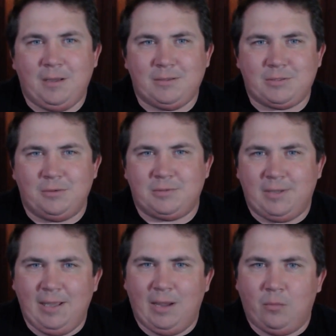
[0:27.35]
So
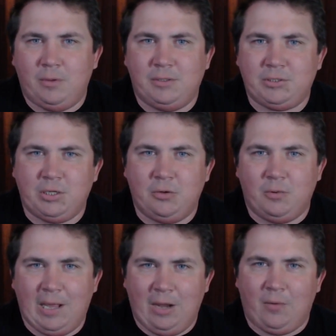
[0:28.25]
today I wanted to show
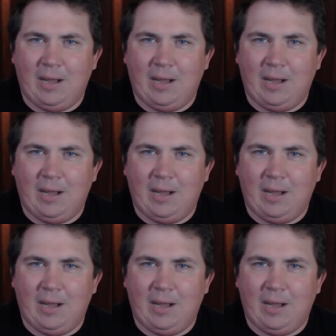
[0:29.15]
how